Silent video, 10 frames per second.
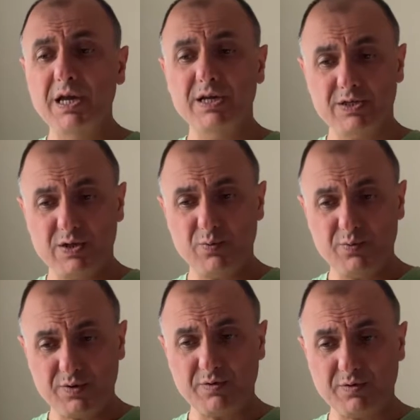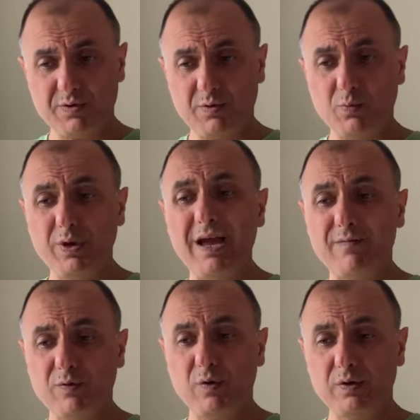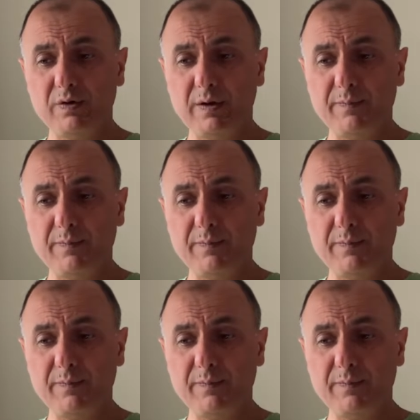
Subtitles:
so we have got